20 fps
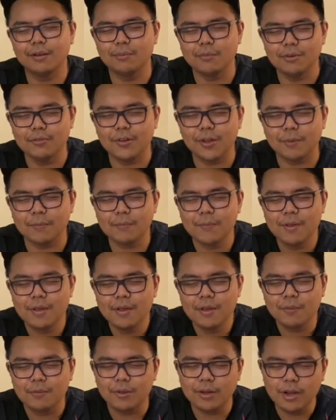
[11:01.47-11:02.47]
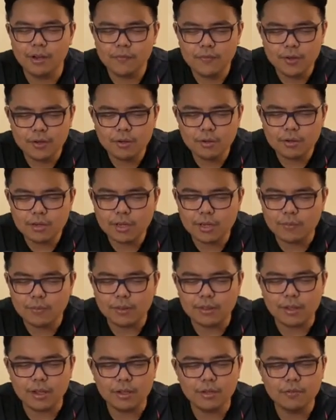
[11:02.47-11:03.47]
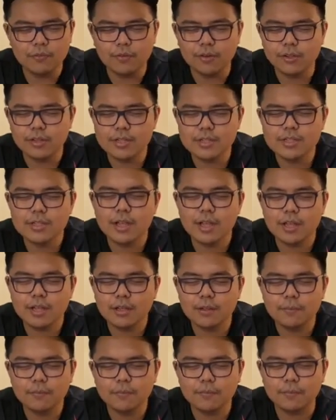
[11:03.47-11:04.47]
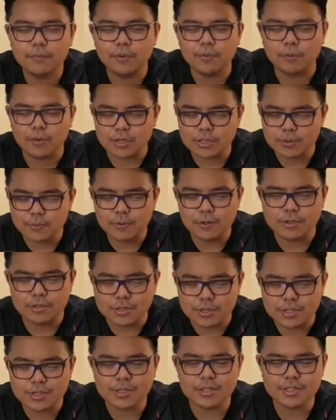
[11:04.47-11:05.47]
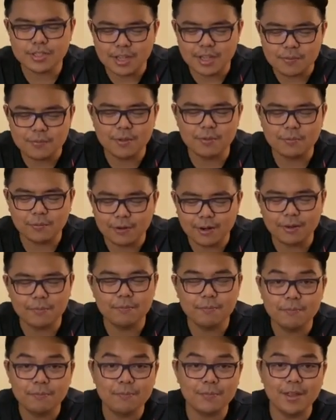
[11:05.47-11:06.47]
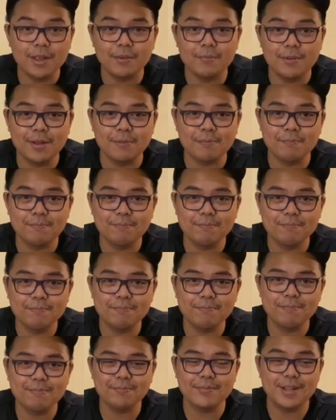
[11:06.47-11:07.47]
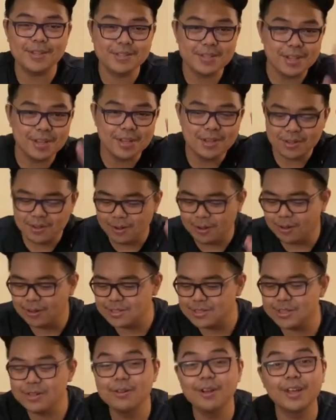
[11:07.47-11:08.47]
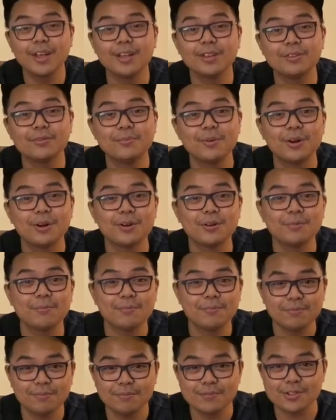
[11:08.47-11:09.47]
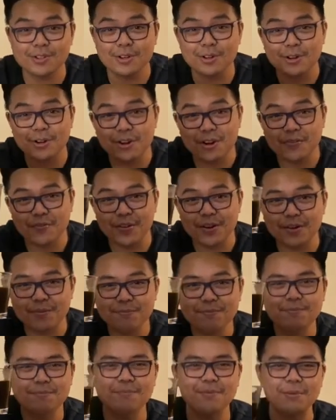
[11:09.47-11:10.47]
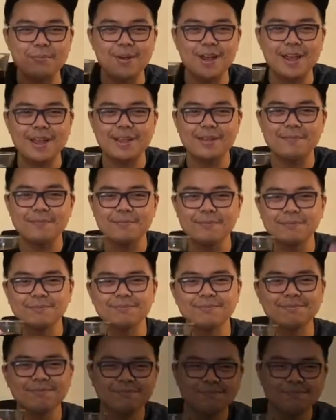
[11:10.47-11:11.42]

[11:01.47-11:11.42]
and moving. We love you, Lord, and we thank you for this day. We worship you in Jesus' name we pray. Amen. Nice seeing you all. See you again tomorrow. Enjoy your coffee. Bye-bye.